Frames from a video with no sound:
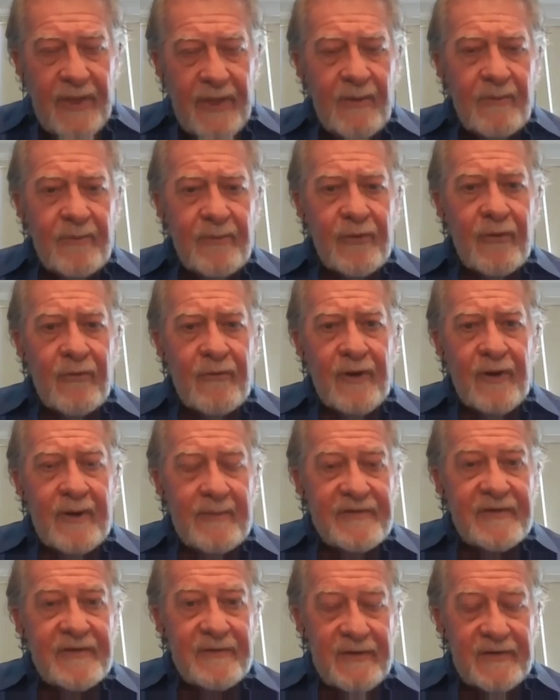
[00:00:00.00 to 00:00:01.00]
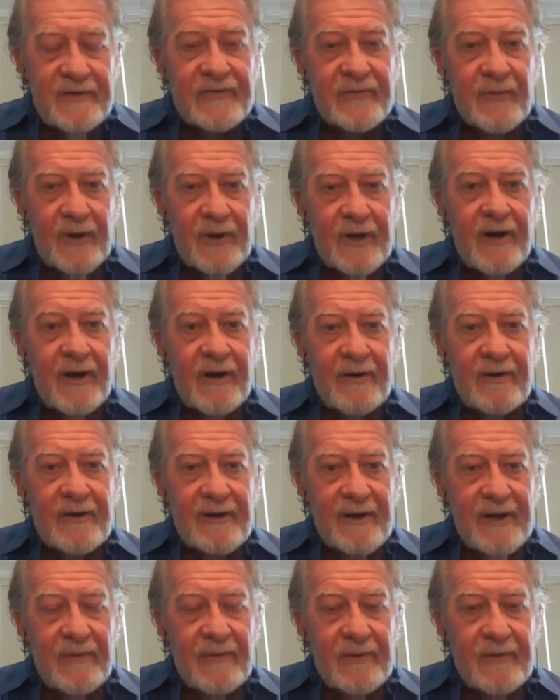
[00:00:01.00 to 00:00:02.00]
programs in this regard,
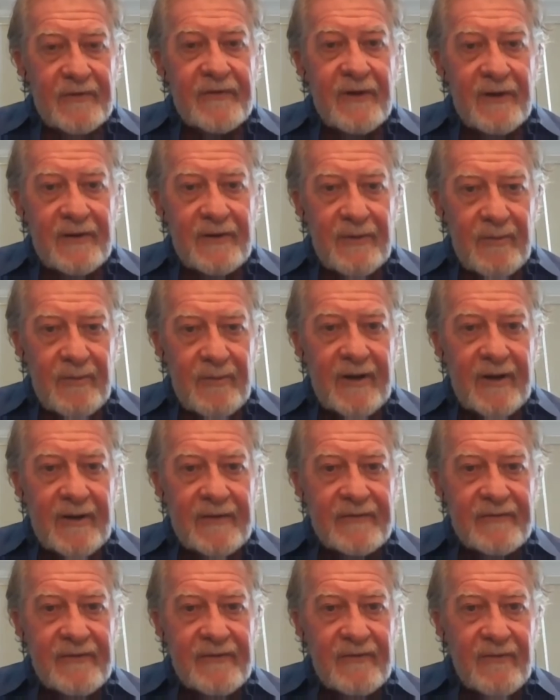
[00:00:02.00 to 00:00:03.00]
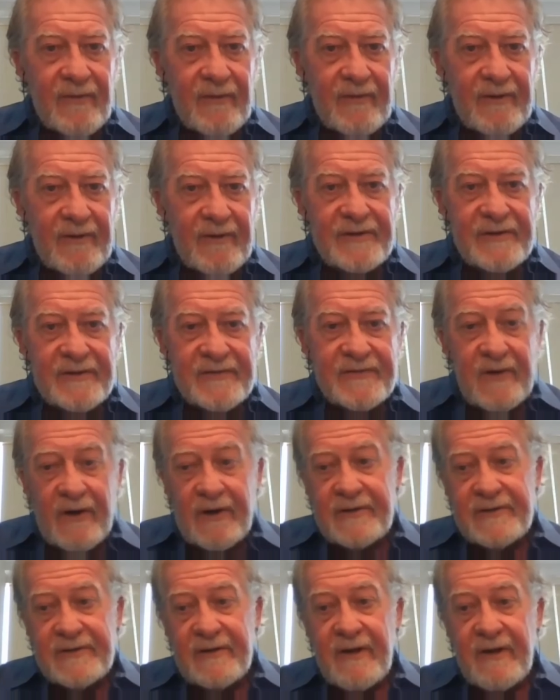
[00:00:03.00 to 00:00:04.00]
and they will tell you about it. So, and just
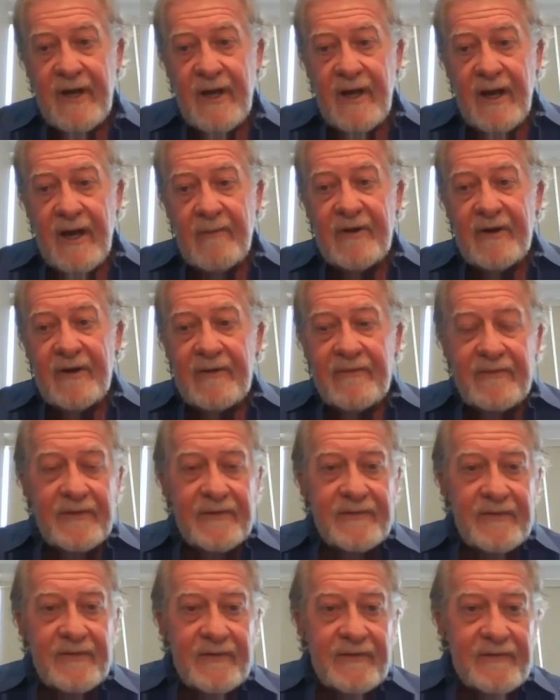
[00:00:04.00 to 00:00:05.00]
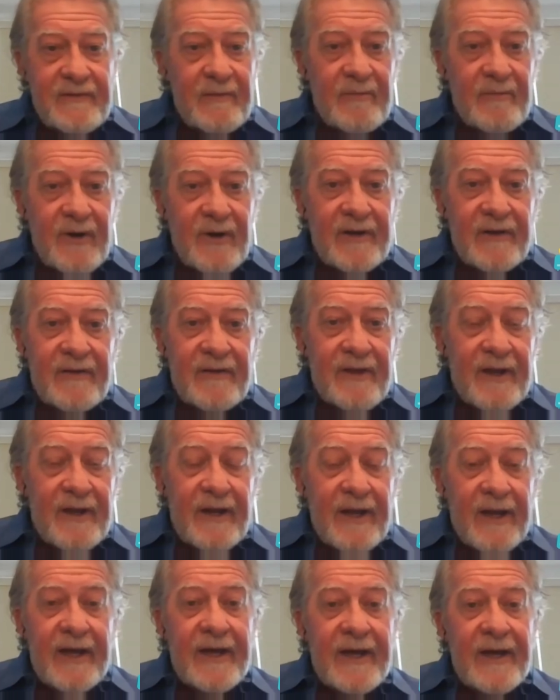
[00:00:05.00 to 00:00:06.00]
talk to, I mean, if you see somebody that
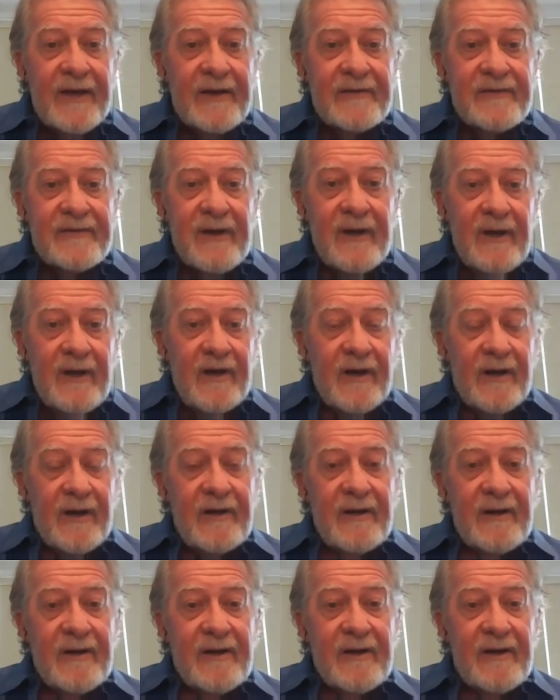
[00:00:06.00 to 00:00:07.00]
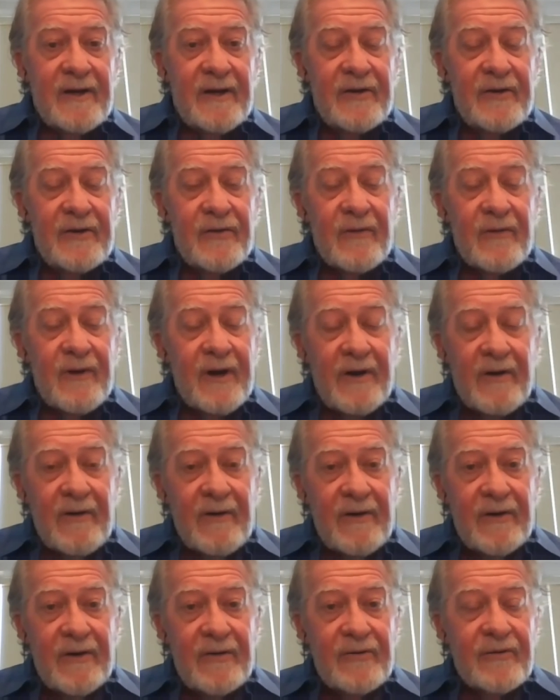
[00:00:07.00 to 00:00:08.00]
has in your
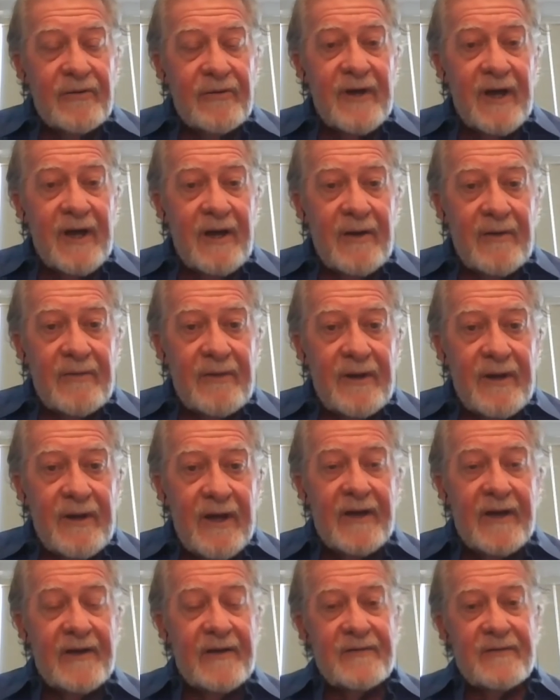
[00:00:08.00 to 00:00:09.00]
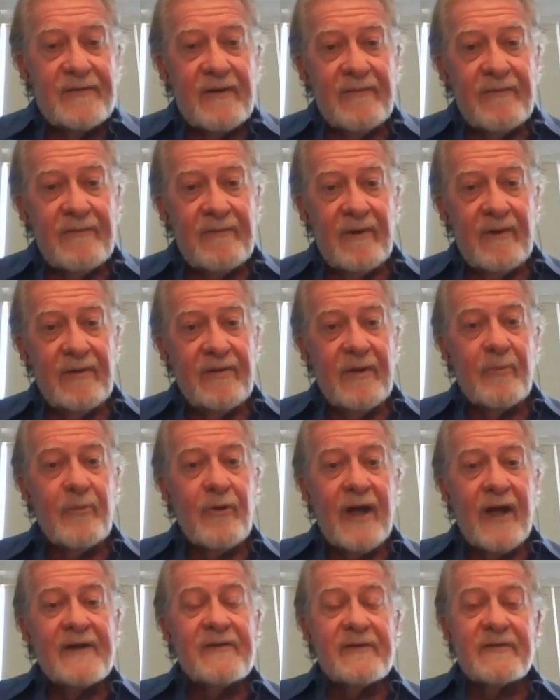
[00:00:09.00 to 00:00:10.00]
area, in your town, that has the
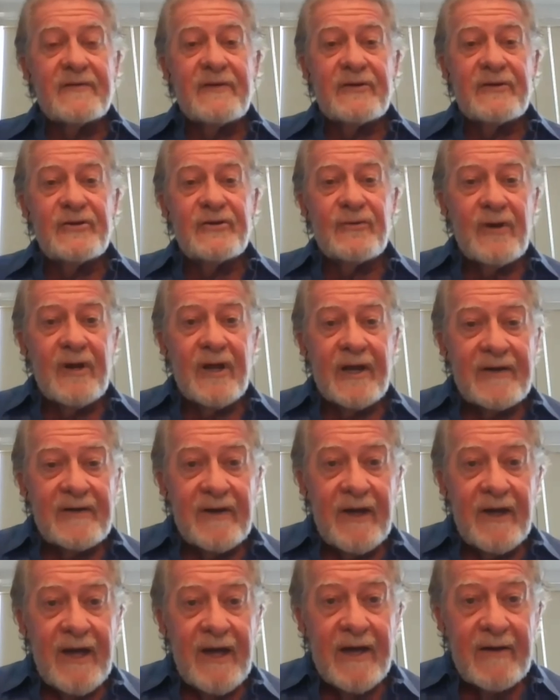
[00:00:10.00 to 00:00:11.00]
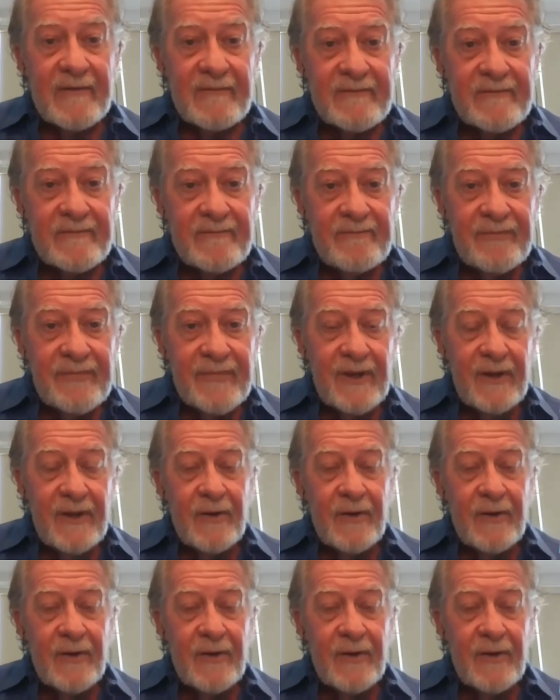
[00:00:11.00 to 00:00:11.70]
practice that you'd like to have, you